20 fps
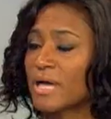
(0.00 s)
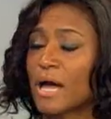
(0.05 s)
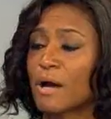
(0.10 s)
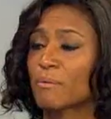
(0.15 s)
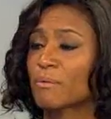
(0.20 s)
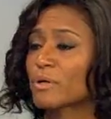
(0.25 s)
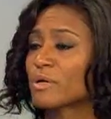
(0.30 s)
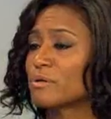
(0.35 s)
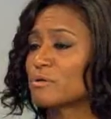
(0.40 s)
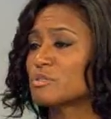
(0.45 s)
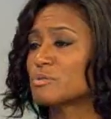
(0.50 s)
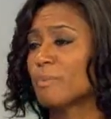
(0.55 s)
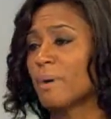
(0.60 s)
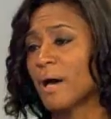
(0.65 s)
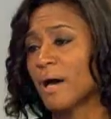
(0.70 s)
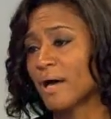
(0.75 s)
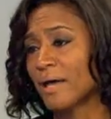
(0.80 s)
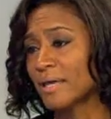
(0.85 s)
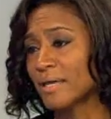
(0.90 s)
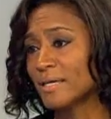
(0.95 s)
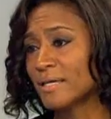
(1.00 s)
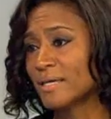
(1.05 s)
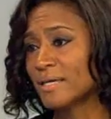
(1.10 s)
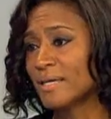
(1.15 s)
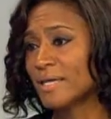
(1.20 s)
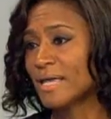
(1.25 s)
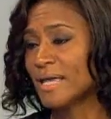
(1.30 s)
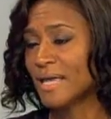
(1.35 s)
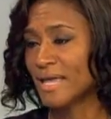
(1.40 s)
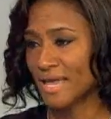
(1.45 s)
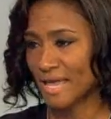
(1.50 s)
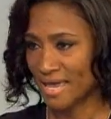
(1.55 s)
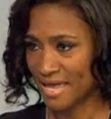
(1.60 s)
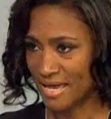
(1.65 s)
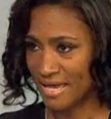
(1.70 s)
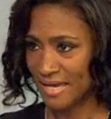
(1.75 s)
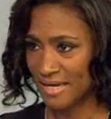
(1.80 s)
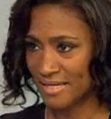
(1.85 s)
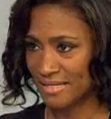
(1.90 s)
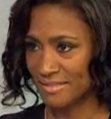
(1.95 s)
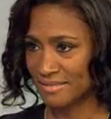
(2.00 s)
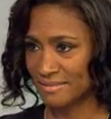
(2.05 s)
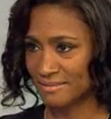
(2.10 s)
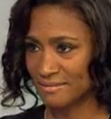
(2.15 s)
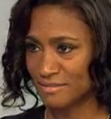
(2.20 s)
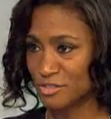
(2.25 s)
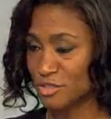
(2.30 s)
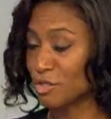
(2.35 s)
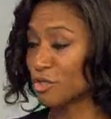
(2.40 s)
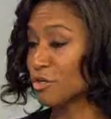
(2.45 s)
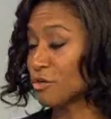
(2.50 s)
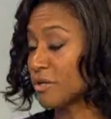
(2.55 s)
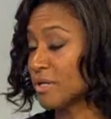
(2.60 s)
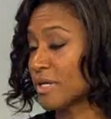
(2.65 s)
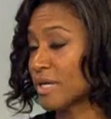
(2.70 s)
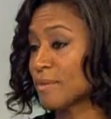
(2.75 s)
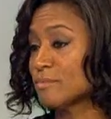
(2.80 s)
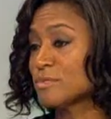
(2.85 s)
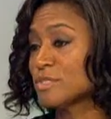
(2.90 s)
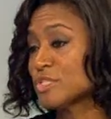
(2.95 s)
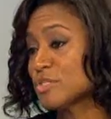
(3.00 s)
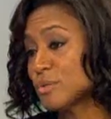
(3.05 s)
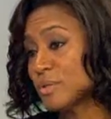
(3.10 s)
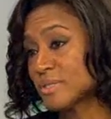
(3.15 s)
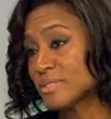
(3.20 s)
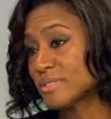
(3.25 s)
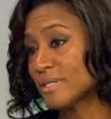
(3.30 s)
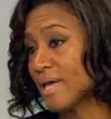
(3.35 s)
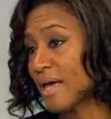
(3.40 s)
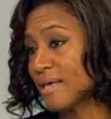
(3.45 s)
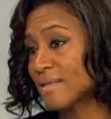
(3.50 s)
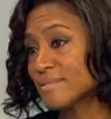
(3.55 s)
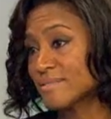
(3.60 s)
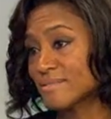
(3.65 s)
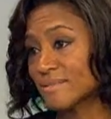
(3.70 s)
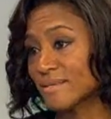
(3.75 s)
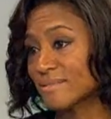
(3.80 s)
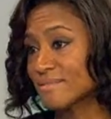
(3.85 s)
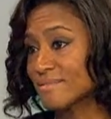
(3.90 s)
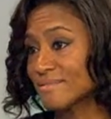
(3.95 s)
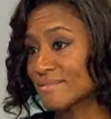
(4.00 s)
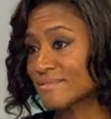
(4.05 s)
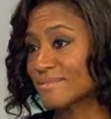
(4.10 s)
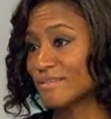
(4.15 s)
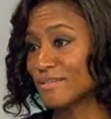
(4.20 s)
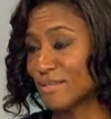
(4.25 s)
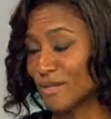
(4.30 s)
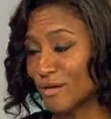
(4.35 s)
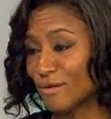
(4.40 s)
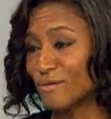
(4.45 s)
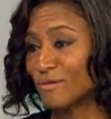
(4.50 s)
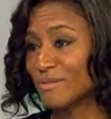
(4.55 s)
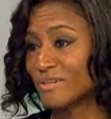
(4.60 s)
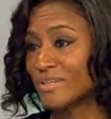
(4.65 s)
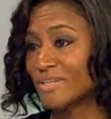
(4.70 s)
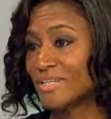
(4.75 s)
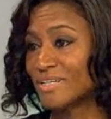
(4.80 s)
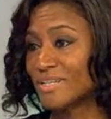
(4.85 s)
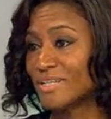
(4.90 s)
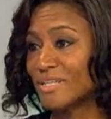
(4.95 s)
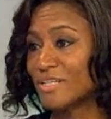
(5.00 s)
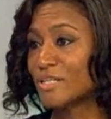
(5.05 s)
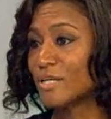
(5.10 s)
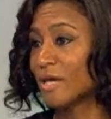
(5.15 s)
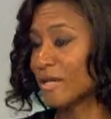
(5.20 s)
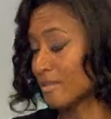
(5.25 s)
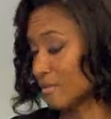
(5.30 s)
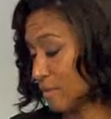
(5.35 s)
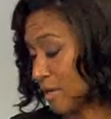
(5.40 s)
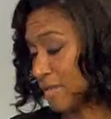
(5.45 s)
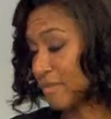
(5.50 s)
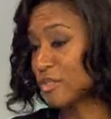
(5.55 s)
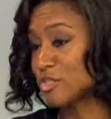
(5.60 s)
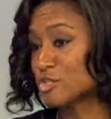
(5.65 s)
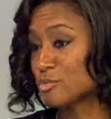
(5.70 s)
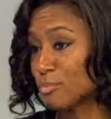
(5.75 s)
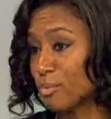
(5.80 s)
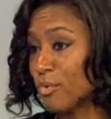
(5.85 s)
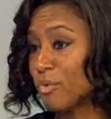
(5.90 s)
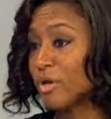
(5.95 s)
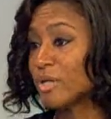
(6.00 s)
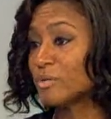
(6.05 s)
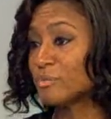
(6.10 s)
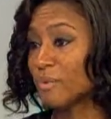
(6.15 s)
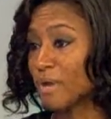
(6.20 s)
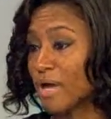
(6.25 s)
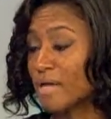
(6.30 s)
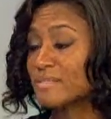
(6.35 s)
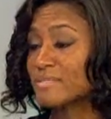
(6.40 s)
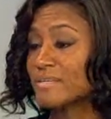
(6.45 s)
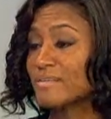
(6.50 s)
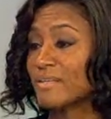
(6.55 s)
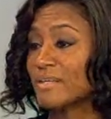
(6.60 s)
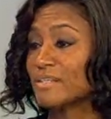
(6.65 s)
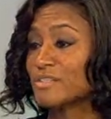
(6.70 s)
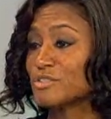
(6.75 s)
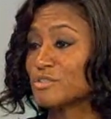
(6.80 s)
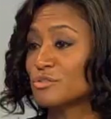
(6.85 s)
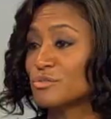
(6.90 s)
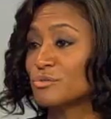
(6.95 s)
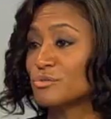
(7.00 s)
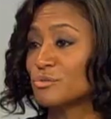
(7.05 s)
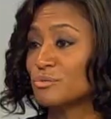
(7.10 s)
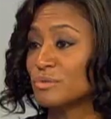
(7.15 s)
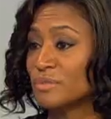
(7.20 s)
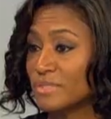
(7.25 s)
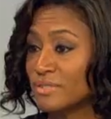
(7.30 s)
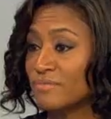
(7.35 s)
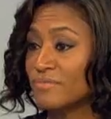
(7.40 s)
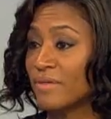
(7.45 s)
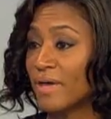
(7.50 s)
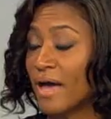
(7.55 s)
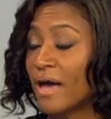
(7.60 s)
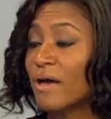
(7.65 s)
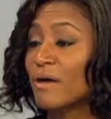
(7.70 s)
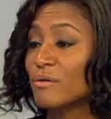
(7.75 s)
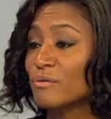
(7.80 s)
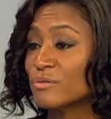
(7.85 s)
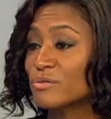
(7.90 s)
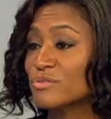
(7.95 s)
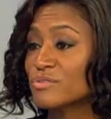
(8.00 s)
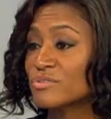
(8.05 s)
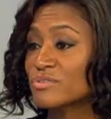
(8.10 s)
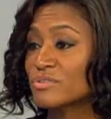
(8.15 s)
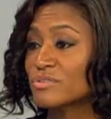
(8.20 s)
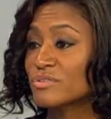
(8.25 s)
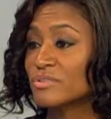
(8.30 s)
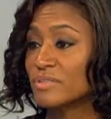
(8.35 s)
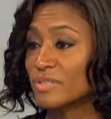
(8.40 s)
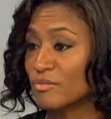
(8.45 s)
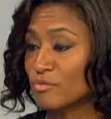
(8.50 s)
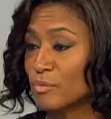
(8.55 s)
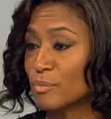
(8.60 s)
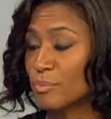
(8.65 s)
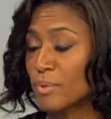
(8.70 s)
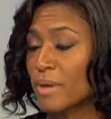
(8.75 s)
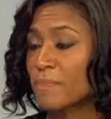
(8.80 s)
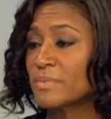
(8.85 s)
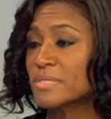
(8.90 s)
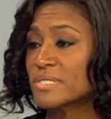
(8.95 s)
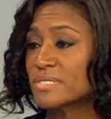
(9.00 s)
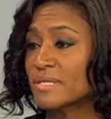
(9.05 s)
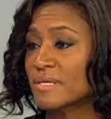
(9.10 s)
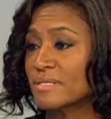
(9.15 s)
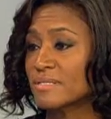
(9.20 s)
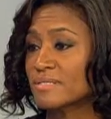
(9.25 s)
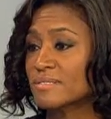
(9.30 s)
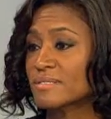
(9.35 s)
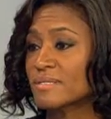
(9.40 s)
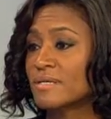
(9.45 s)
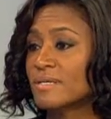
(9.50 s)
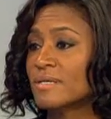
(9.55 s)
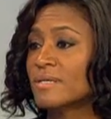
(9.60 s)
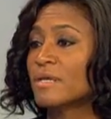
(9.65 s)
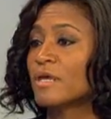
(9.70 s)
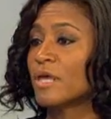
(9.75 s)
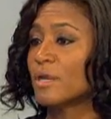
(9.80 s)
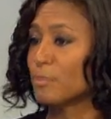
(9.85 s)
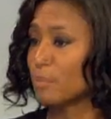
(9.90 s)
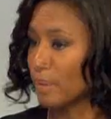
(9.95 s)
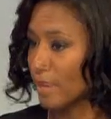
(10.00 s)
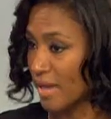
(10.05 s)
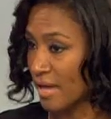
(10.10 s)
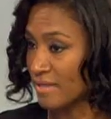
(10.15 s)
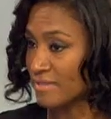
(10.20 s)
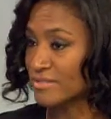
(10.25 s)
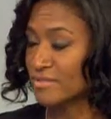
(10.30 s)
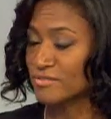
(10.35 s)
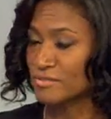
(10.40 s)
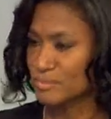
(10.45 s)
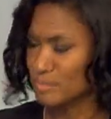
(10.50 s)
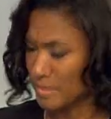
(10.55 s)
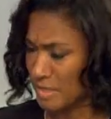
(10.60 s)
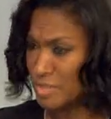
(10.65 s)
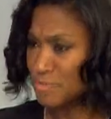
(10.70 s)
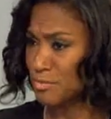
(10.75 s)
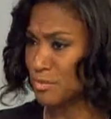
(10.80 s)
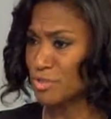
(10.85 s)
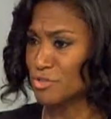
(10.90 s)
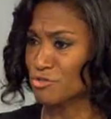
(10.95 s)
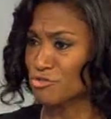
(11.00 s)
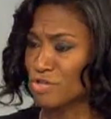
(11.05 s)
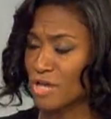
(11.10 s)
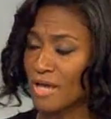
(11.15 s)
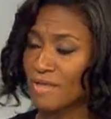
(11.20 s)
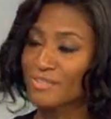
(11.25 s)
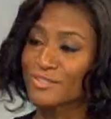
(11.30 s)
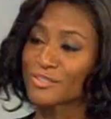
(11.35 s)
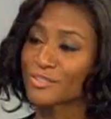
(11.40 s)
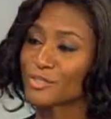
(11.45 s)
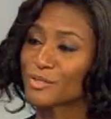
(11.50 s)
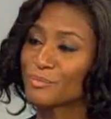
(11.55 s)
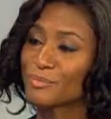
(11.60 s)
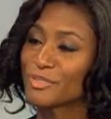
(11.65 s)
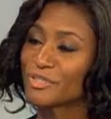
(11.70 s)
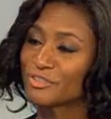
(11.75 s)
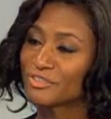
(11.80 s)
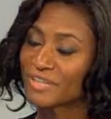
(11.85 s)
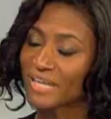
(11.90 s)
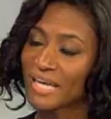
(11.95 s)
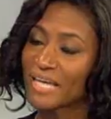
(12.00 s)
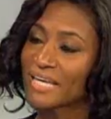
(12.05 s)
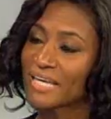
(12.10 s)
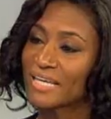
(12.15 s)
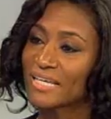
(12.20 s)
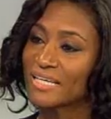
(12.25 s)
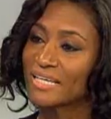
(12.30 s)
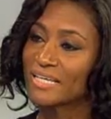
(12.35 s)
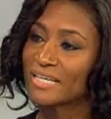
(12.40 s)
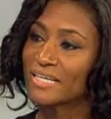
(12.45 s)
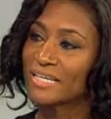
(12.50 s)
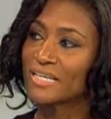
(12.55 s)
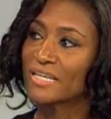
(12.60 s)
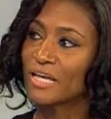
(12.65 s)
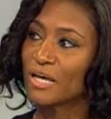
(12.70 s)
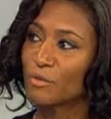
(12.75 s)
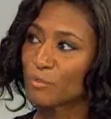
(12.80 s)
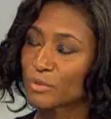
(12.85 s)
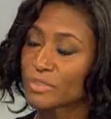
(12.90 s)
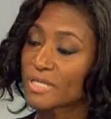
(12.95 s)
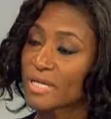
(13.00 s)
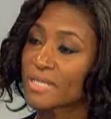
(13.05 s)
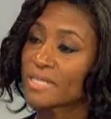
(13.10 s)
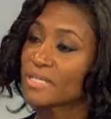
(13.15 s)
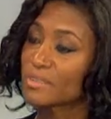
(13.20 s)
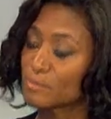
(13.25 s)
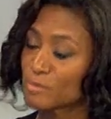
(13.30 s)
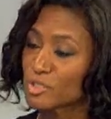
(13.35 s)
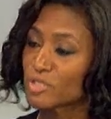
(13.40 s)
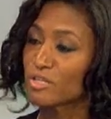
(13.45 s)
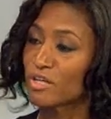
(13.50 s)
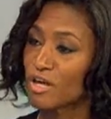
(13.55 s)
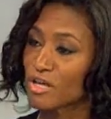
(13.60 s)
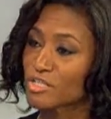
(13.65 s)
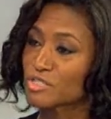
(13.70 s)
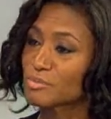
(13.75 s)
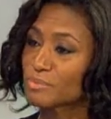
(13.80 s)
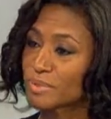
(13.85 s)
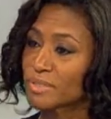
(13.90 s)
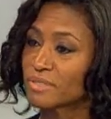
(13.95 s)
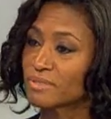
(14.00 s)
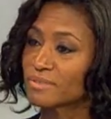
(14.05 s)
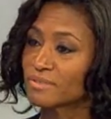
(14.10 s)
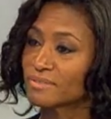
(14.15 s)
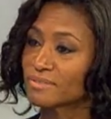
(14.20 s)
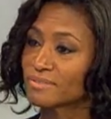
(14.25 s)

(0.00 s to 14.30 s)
hour goes by, and security comes to us and asks us, at this point, we're asking that you leave the house, leave the premises. And we asked, is Mr. Jackson going to be okay? We're taking him to the hospital.